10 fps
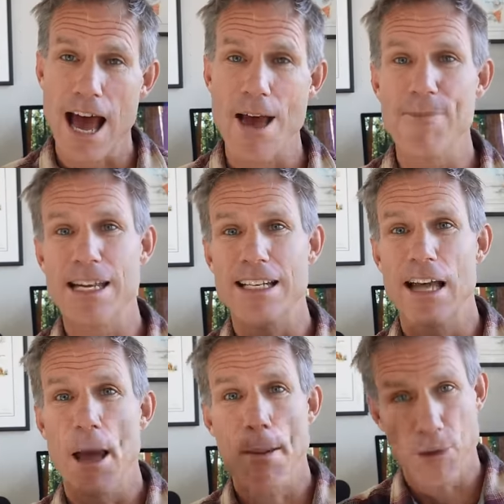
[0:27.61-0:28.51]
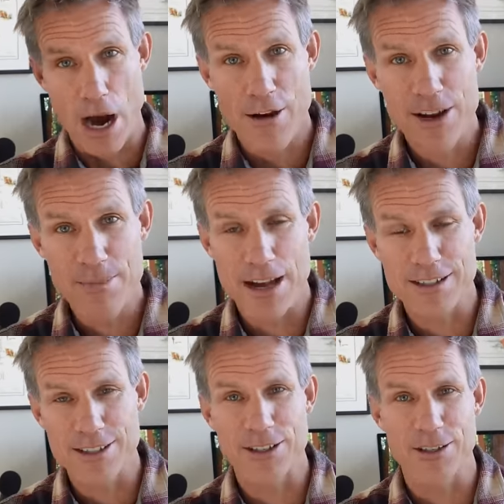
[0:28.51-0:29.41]
I mean Priority
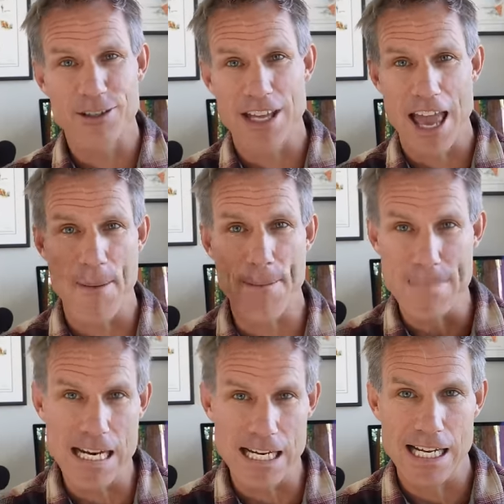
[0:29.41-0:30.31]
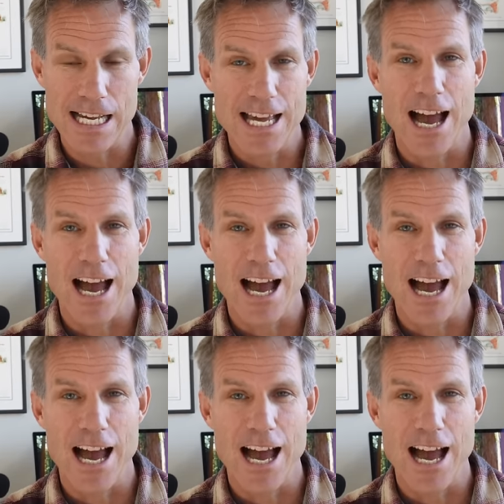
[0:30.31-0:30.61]
Bicycles and me.